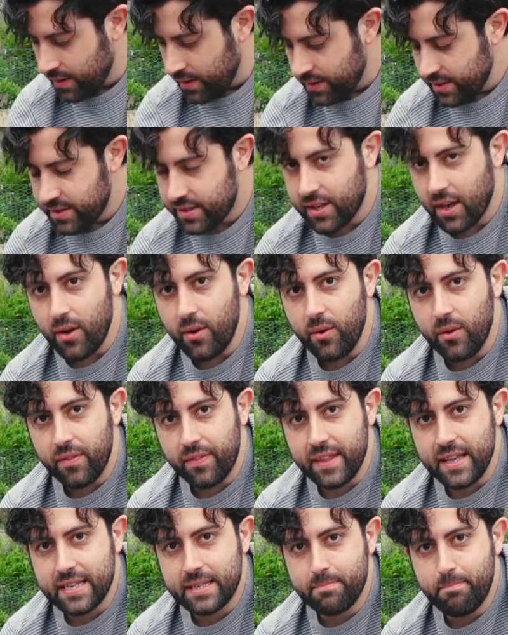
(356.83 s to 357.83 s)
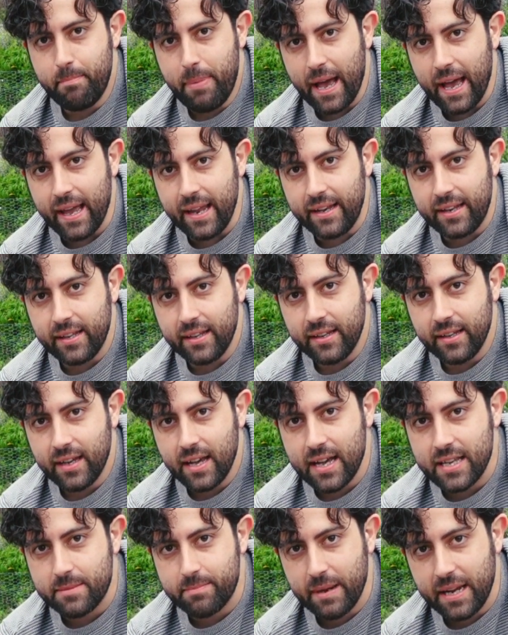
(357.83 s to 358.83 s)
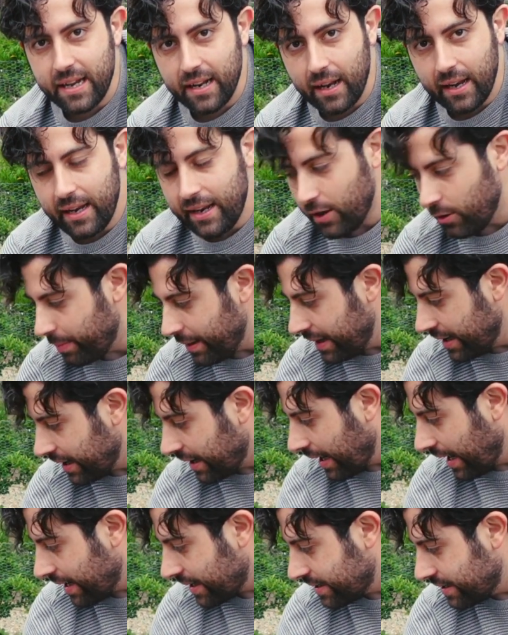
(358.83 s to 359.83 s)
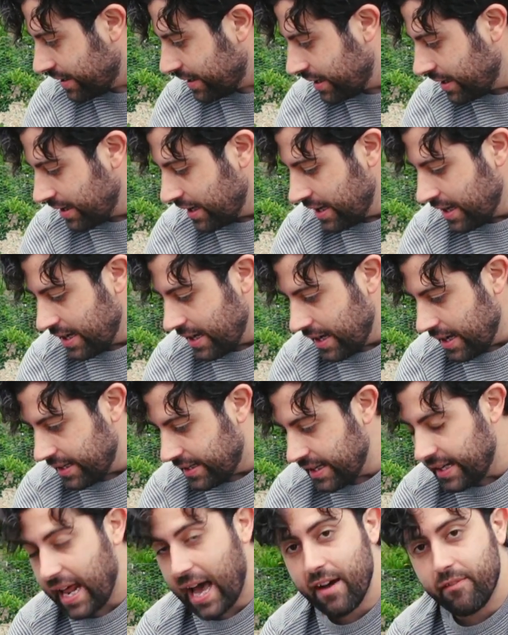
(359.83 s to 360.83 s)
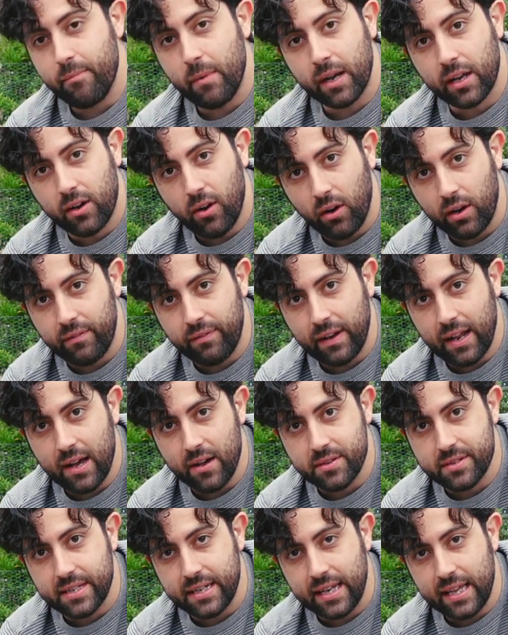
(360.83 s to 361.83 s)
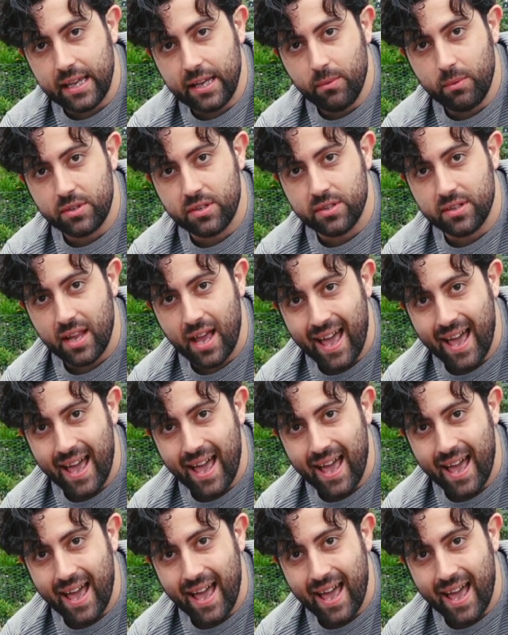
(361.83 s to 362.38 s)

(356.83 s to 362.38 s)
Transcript: So this bed has been a little bit neglected. It did have my cauliflowers in here, which is an